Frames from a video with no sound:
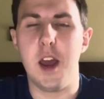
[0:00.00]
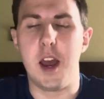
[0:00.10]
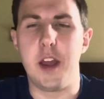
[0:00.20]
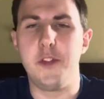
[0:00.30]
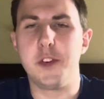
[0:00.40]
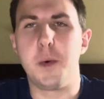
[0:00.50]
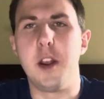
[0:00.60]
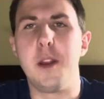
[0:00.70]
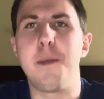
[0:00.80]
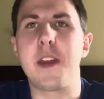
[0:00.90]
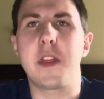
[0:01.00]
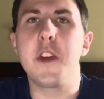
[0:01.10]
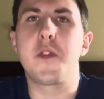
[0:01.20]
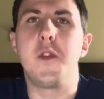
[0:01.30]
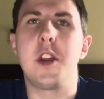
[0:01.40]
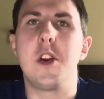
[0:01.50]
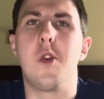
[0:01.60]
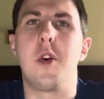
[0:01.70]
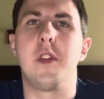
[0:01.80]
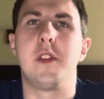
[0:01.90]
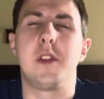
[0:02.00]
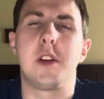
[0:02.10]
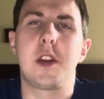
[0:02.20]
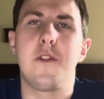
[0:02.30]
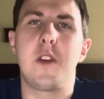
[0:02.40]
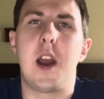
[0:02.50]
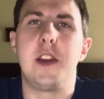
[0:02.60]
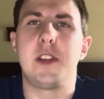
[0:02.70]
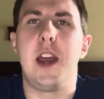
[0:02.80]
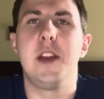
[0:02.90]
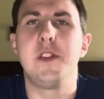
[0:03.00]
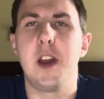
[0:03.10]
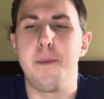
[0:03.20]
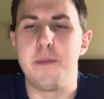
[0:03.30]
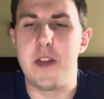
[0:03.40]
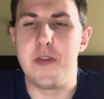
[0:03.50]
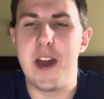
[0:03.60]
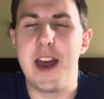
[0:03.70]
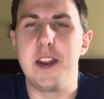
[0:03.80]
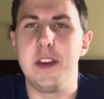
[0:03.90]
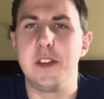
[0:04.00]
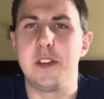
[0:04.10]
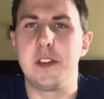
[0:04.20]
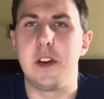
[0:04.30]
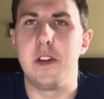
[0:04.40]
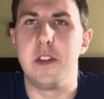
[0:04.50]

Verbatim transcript: I just wanted to make this video and give you guys a heads up that that is